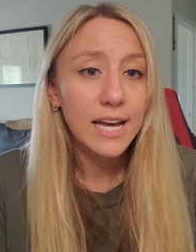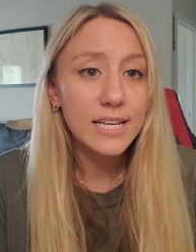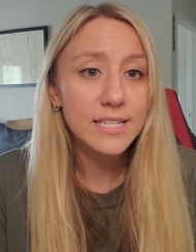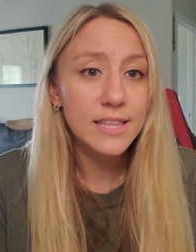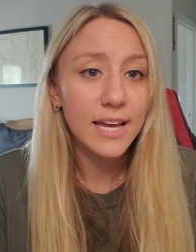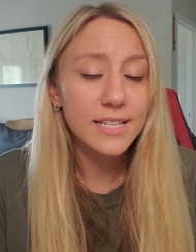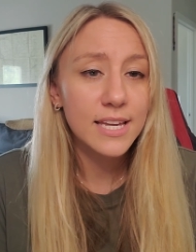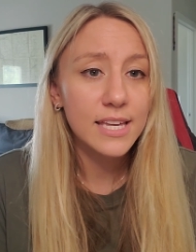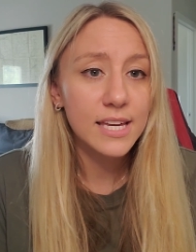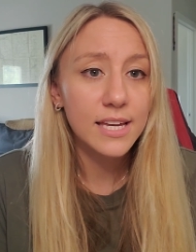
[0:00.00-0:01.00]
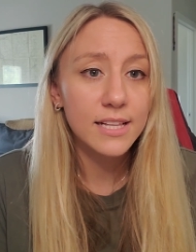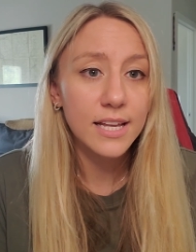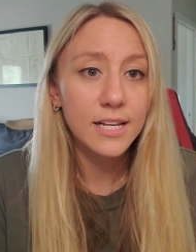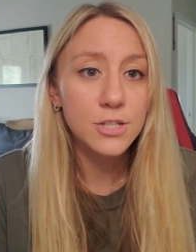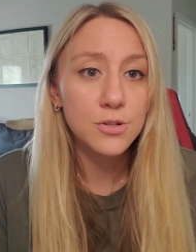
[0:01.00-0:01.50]
as in like taking an
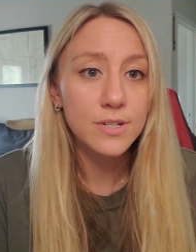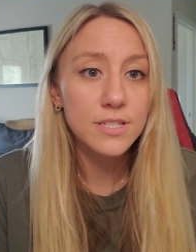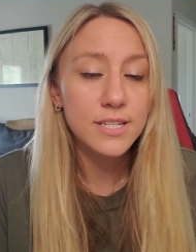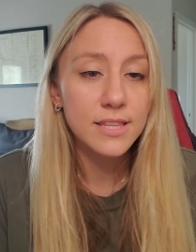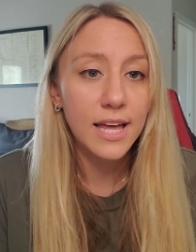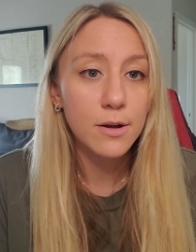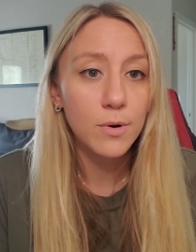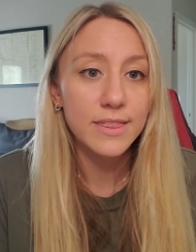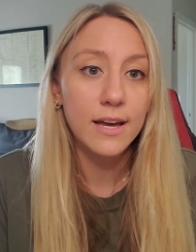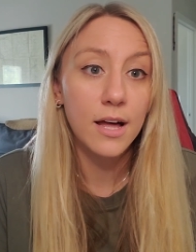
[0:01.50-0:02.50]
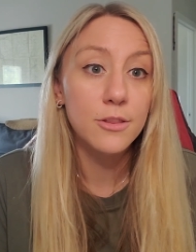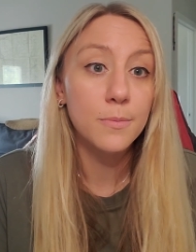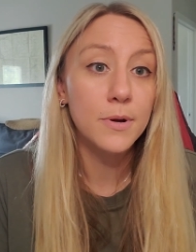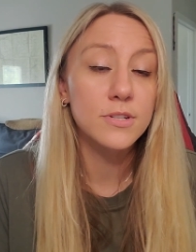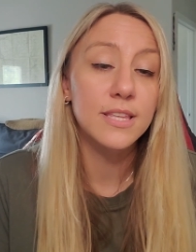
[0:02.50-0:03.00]
interest in like what the other
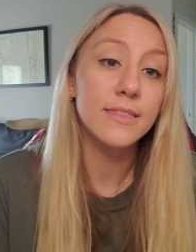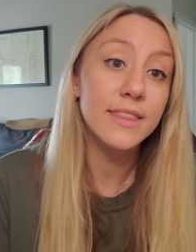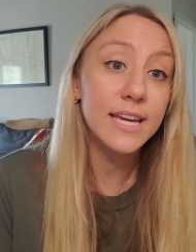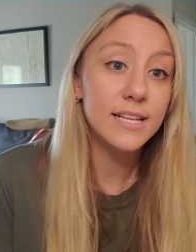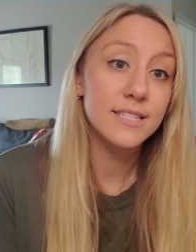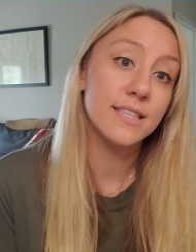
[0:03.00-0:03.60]
person thinks,